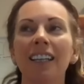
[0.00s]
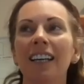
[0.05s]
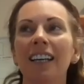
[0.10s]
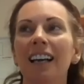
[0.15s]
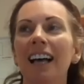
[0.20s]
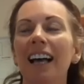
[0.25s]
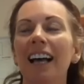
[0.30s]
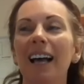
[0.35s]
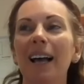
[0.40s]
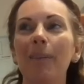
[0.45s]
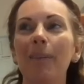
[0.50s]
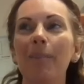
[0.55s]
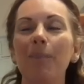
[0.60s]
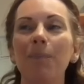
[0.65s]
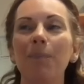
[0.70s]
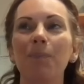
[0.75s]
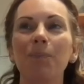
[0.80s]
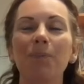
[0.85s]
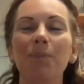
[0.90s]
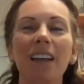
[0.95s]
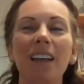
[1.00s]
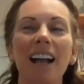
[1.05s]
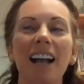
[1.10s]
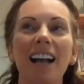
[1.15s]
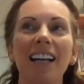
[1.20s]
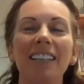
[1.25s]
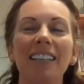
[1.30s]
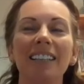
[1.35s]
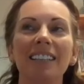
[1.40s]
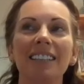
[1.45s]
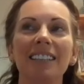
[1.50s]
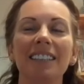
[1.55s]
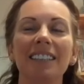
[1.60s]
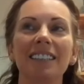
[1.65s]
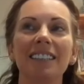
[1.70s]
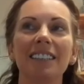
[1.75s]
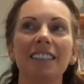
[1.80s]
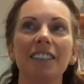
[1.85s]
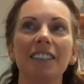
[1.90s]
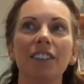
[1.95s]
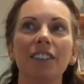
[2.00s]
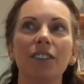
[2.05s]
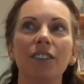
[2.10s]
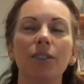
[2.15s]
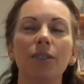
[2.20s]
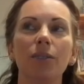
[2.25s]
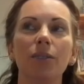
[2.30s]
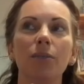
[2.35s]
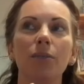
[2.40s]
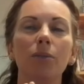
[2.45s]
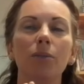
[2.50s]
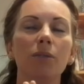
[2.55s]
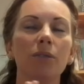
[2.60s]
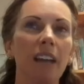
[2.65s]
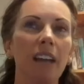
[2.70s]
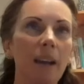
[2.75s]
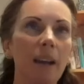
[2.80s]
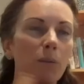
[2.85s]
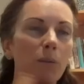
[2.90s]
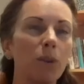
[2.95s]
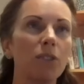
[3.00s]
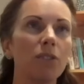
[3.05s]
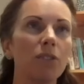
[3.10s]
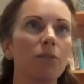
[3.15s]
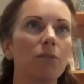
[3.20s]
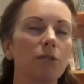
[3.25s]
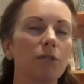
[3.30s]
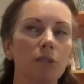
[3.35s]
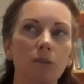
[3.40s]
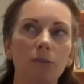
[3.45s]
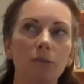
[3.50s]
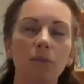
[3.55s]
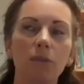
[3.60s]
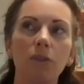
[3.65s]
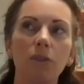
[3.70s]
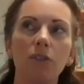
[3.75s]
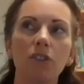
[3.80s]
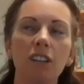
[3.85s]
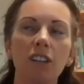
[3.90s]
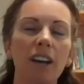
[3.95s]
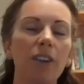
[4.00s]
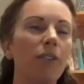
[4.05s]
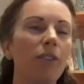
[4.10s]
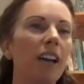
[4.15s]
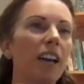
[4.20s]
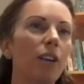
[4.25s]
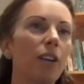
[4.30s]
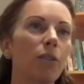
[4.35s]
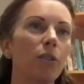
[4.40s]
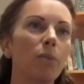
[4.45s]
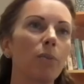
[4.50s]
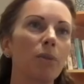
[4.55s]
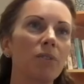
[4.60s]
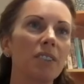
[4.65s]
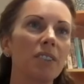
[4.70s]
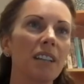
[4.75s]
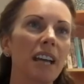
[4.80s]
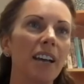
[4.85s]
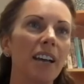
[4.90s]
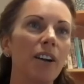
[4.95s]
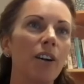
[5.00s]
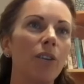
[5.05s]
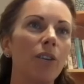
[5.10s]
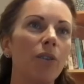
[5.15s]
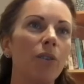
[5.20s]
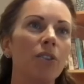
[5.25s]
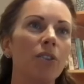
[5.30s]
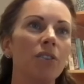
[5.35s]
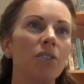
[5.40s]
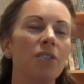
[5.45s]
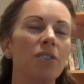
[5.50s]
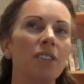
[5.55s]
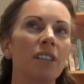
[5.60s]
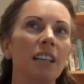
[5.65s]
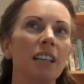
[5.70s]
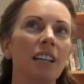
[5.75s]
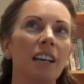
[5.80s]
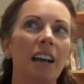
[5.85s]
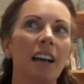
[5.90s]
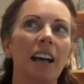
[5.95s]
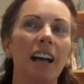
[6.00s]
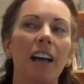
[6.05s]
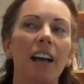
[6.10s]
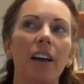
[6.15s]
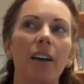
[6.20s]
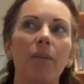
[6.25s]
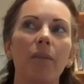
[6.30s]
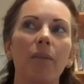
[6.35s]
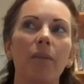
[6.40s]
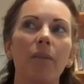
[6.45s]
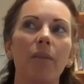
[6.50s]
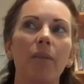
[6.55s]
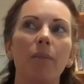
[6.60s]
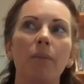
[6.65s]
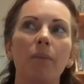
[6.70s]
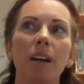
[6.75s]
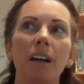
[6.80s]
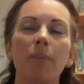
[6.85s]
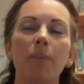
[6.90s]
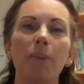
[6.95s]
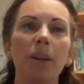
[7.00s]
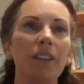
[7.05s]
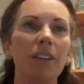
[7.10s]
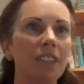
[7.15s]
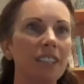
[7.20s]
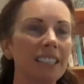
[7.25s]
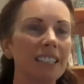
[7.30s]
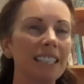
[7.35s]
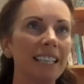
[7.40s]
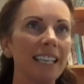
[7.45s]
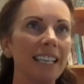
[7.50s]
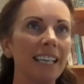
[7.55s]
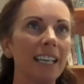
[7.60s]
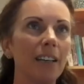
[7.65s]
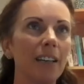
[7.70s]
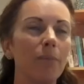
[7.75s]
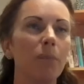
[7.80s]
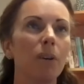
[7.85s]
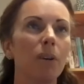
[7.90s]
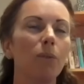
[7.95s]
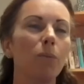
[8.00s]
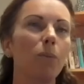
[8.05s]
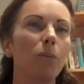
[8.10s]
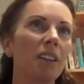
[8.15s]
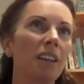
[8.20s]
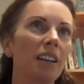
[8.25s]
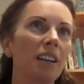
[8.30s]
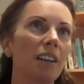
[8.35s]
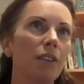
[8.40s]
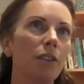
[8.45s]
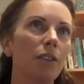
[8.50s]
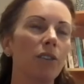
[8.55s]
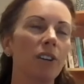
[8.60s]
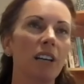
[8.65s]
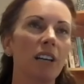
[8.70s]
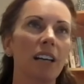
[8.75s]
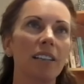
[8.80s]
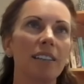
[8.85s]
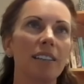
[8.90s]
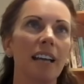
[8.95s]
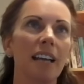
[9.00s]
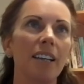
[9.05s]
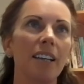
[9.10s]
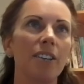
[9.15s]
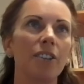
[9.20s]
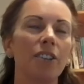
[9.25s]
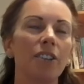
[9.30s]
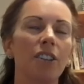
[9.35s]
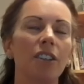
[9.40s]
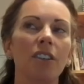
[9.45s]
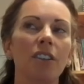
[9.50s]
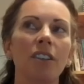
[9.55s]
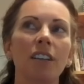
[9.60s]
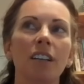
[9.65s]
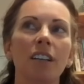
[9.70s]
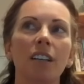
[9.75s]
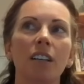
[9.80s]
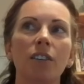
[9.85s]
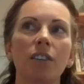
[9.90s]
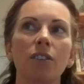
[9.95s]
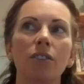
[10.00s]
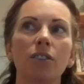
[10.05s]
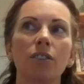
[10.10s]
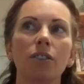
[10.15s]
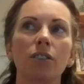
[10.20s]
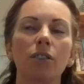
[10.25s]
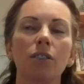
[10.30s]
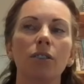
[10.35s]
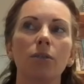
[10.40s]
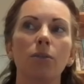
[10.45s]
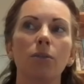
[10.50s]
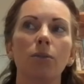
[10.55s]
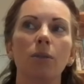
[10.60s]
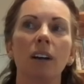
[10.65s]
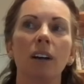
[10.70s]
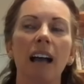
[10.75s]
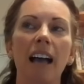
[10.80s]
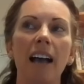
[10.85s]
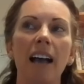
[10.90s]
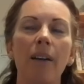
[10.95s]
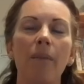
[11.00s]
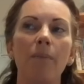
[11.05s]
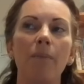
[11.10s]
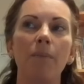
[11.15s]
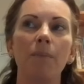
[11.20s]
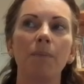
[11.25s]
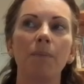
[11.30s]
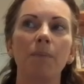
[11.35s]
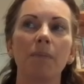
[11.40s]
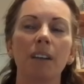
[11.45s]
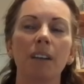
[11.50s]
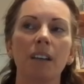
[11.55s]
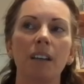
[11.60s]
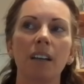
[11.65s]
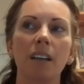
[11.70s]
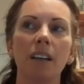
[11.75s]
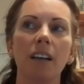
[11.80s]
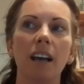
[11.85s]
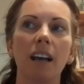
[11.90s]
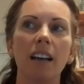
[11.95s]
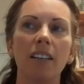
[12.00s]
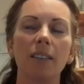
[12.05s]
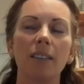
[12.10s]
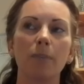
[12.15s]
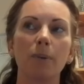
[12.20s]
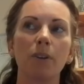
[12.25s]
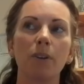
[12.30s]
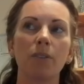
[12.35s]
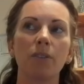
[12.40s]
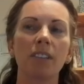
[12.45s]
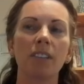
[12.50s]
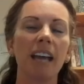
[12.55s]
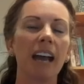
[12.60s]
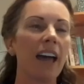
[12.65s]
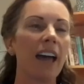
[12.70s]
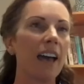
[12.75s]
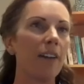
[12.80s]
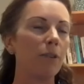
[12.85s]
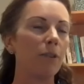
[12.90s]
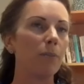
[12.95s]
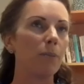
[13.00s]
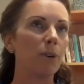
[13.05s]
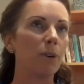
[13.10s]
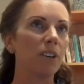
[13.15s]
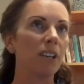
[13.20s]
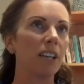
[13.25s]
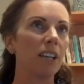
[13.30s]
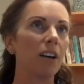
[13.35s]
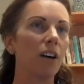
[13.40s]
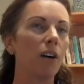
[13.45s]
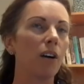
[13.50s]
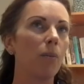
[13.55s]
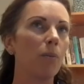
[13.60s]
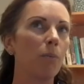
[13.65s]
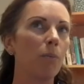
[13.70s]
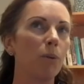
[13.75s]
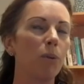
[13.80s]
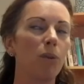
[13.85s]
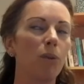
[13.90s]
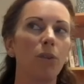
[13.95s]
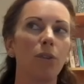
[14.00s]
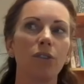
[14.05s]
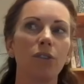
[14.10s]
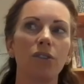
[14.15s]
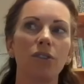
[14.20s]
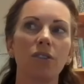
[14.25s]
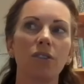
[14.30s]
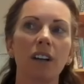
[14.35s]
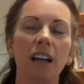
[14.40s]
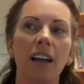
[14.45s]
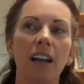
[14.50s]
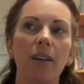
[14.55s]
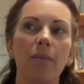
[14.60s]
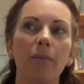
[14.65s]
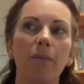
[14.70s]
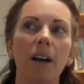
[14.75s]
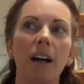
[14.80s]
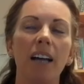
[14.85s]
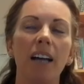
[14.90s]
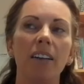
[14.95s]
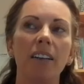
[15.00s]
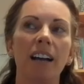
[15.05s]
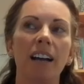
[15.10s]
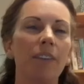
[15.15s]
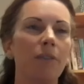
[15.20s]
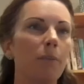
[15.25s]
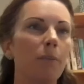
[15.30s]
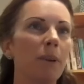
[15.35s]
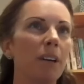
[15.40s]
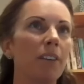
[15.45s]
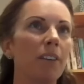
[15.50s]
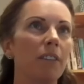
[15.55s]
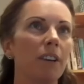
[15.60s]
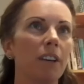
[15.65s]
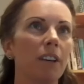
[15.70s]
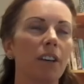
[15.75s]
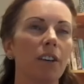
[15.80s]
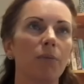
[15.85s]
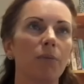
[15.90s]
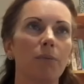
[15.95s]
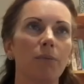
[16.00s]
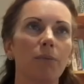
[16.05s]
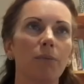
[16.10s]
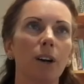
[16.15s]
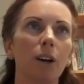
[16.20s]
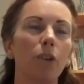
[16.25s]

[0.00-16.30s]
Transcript: and you then would generate a group of stakeholders, a bit of a team within an organisation to, I suppose, get everybody on board and have a bit of a